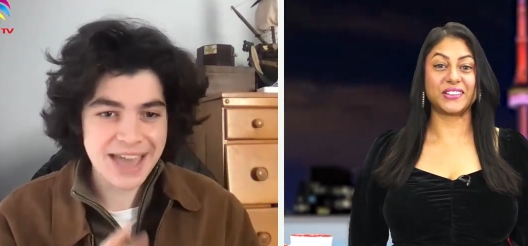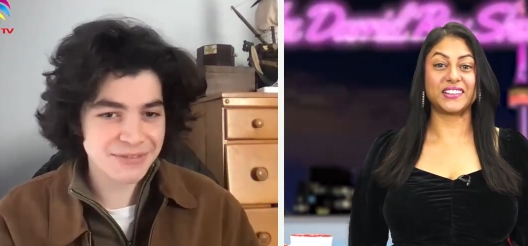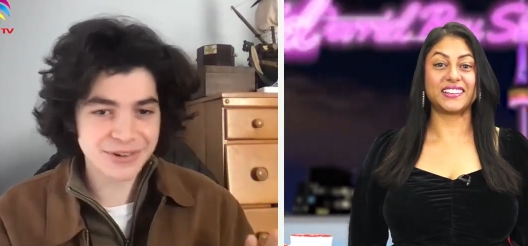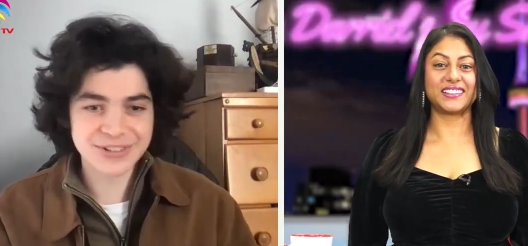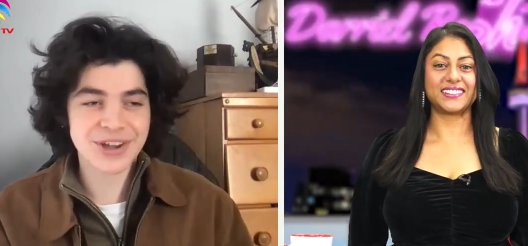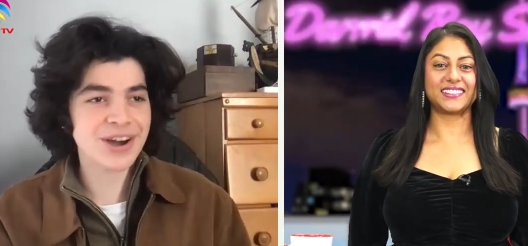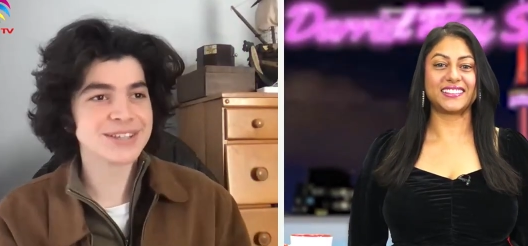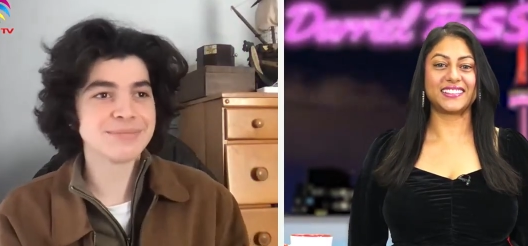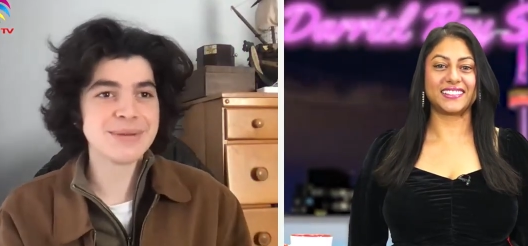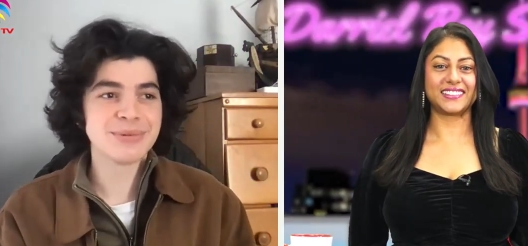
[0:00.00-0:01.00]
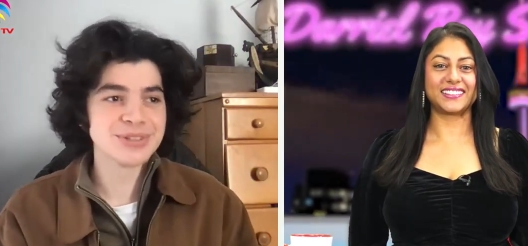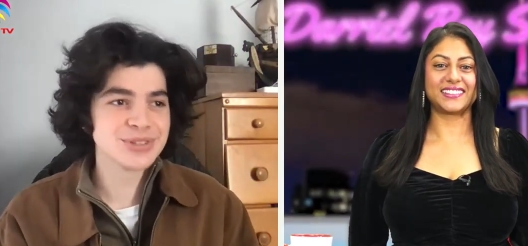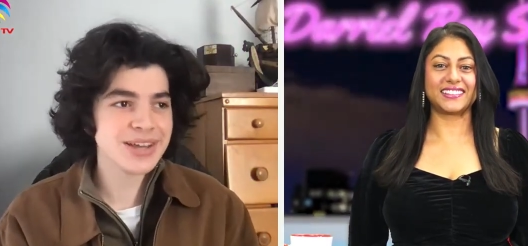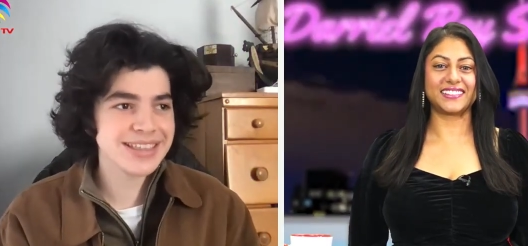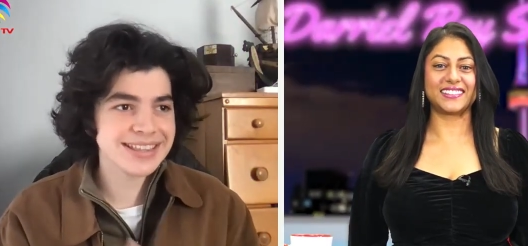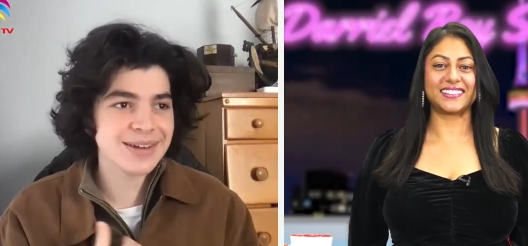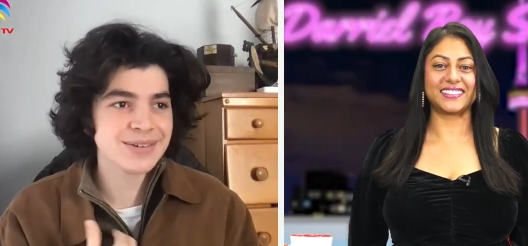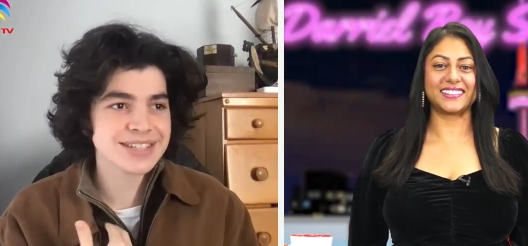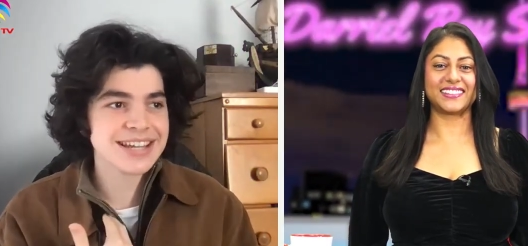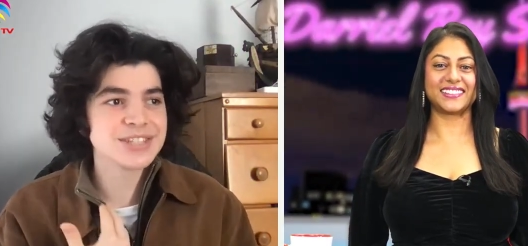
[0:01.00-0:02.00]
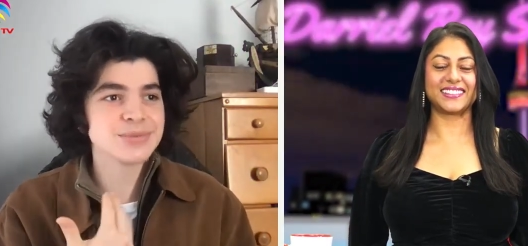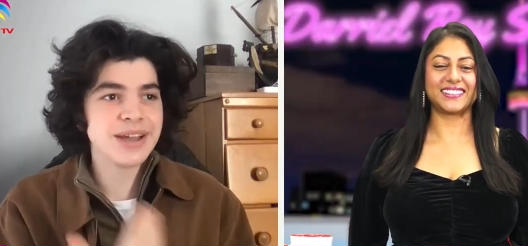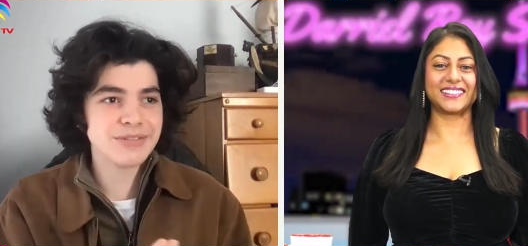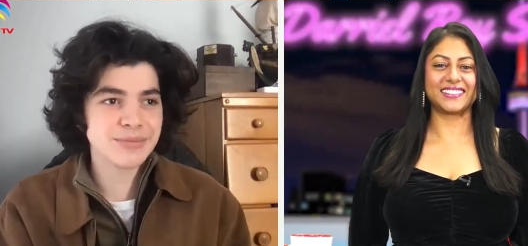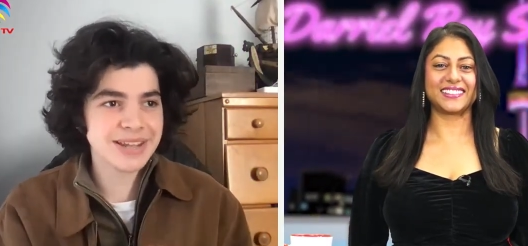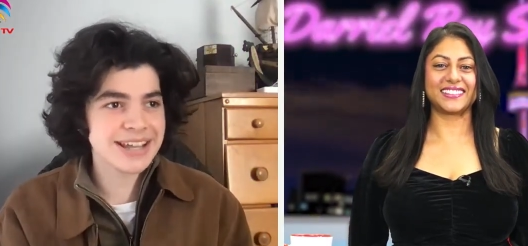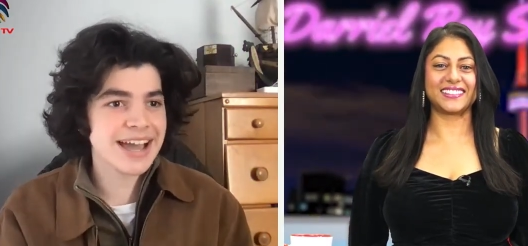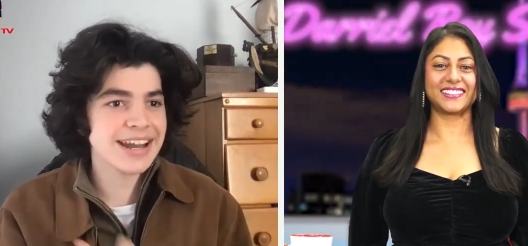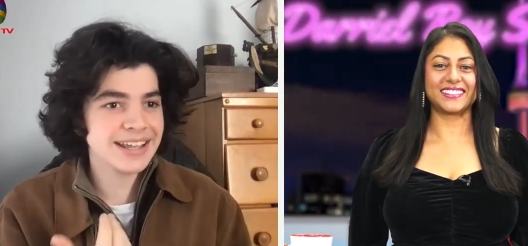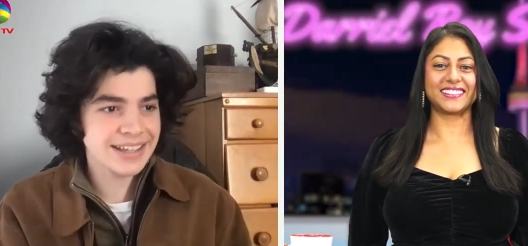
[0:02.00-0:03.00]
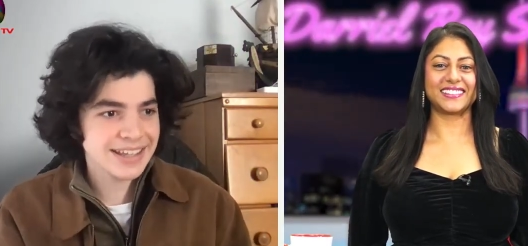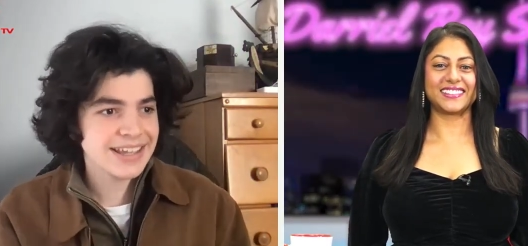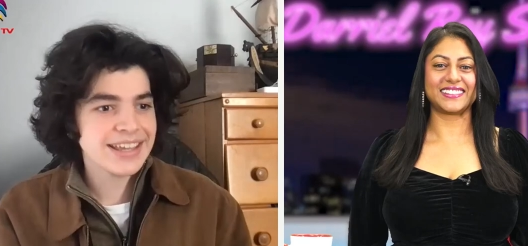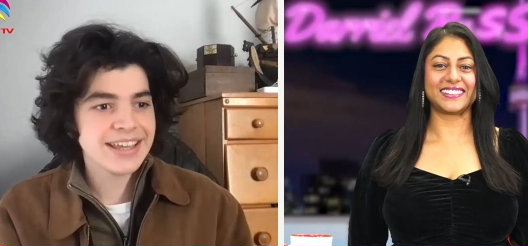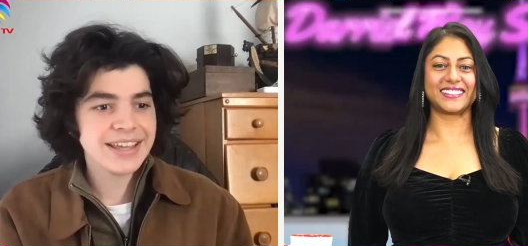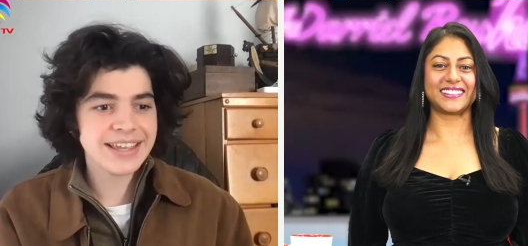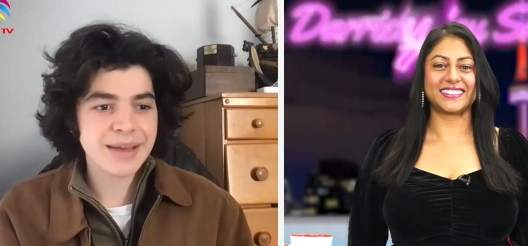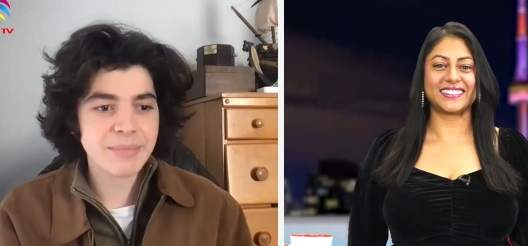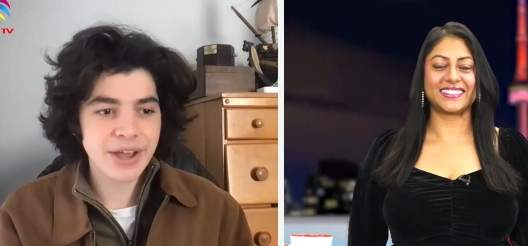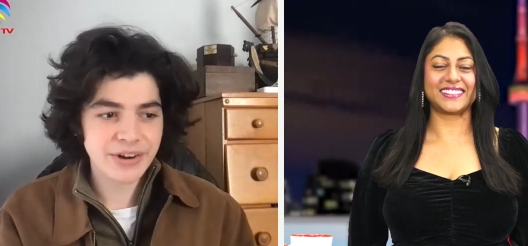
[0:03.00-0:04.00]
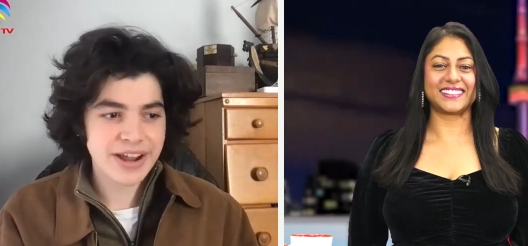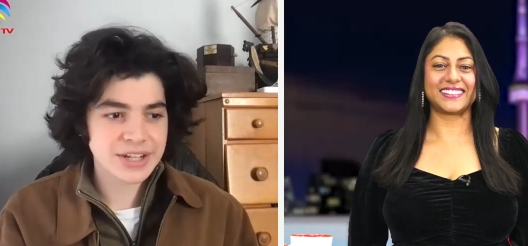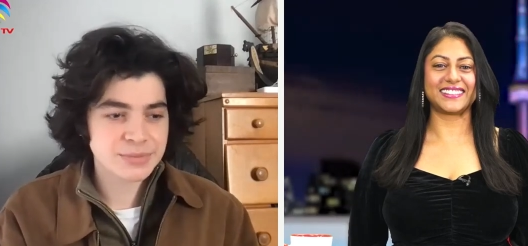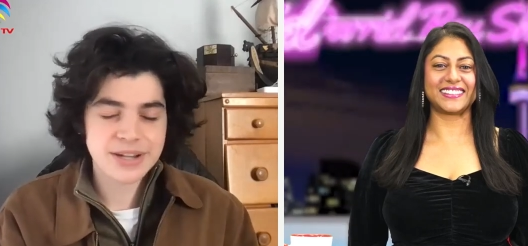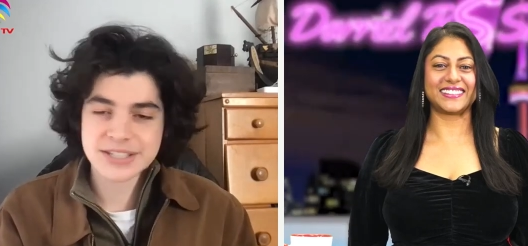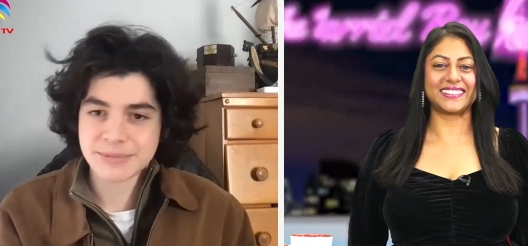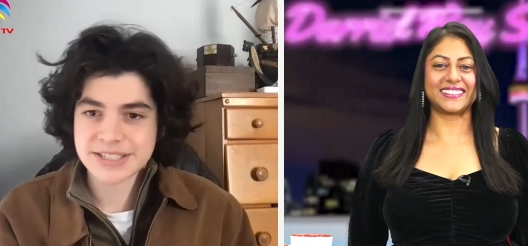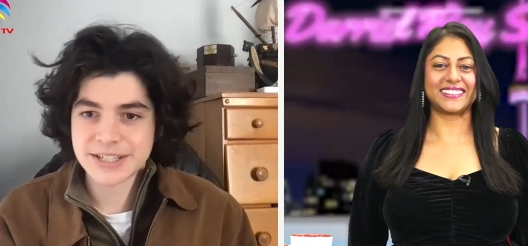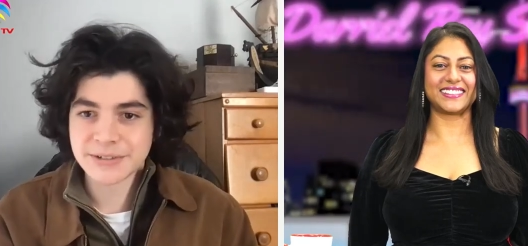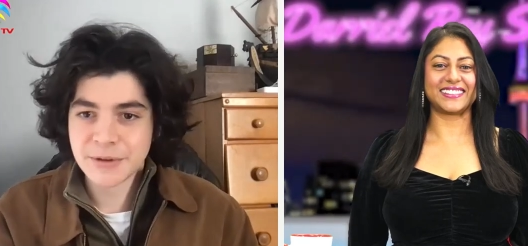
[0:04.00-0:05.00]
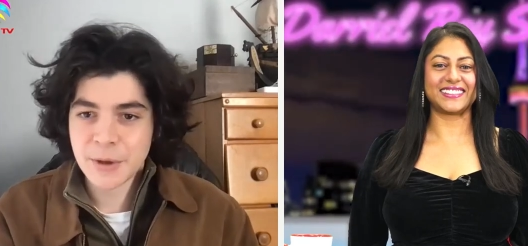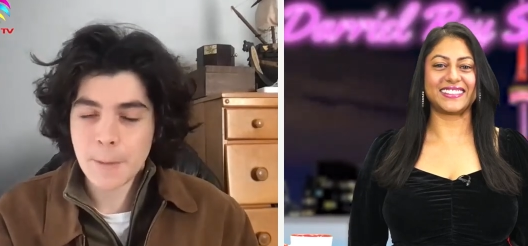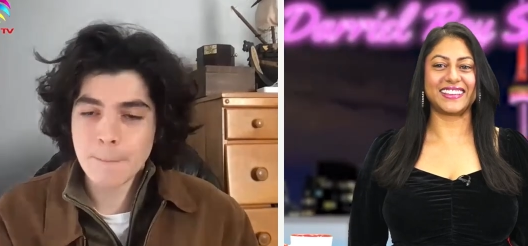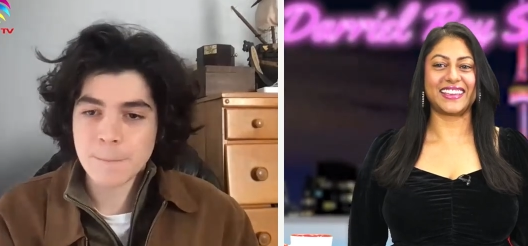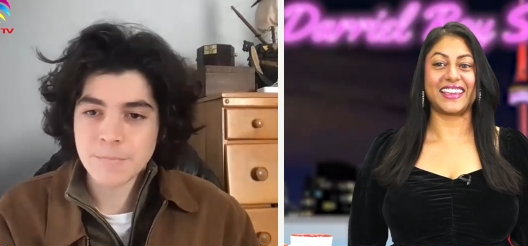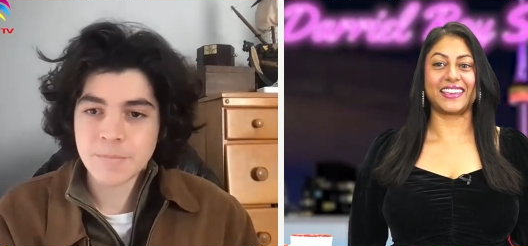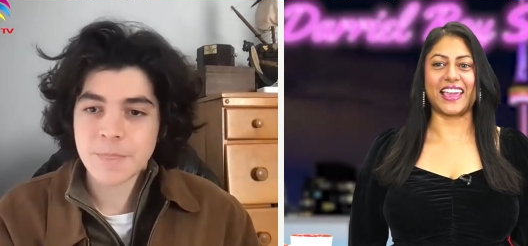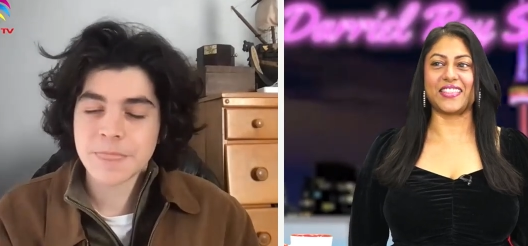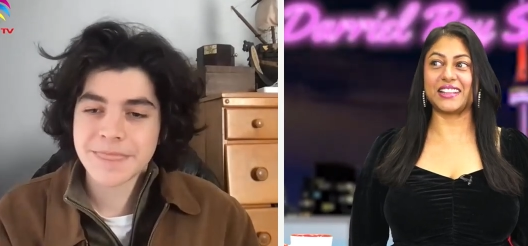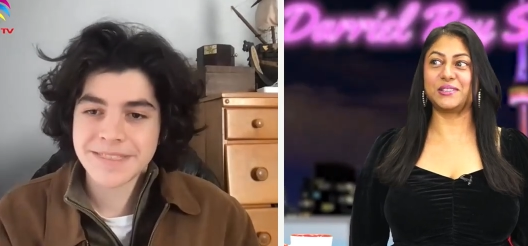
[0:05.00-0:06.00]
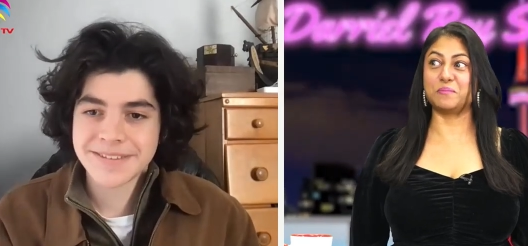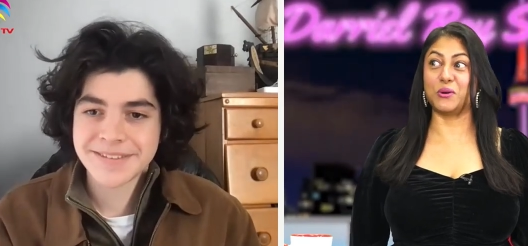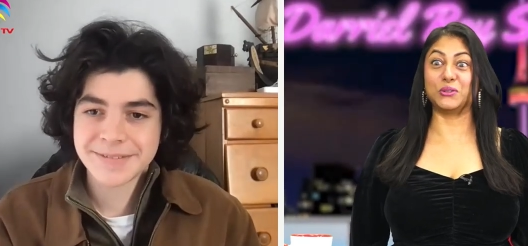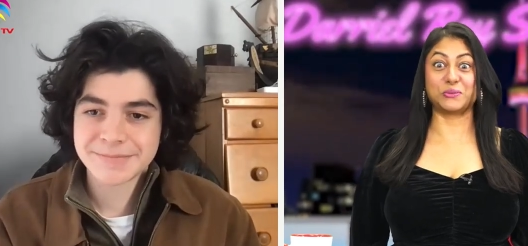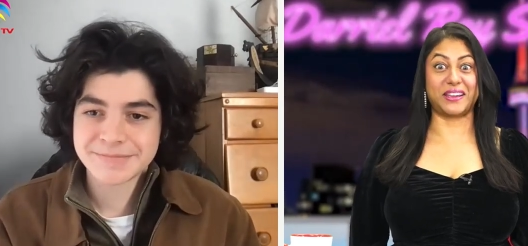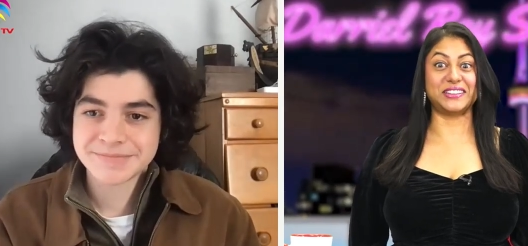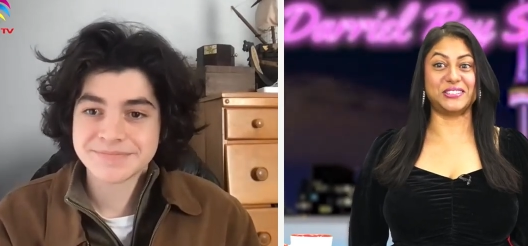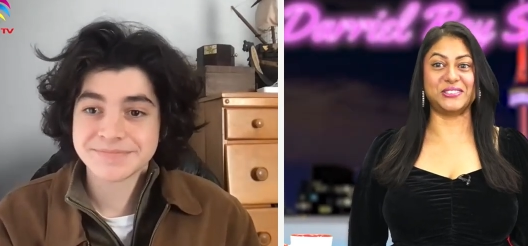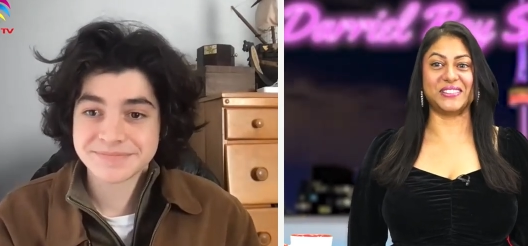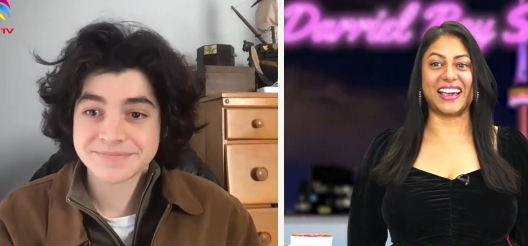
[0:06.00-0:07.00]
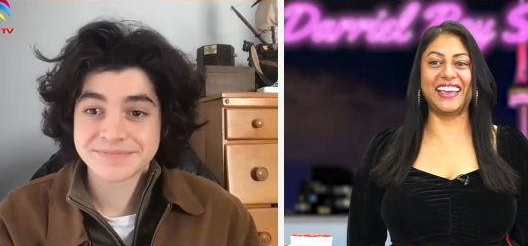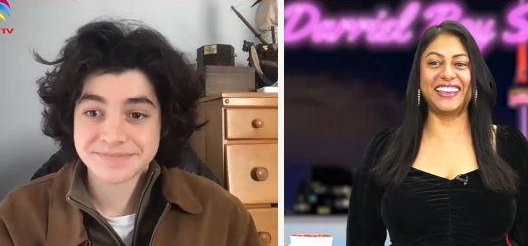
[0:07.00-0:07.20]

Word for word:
Speaker 1: ever talk to people. So I think that was a nice way for me to kind of get better at expressing myself.
Speaker 2: Yeah, that's a bold way to do that.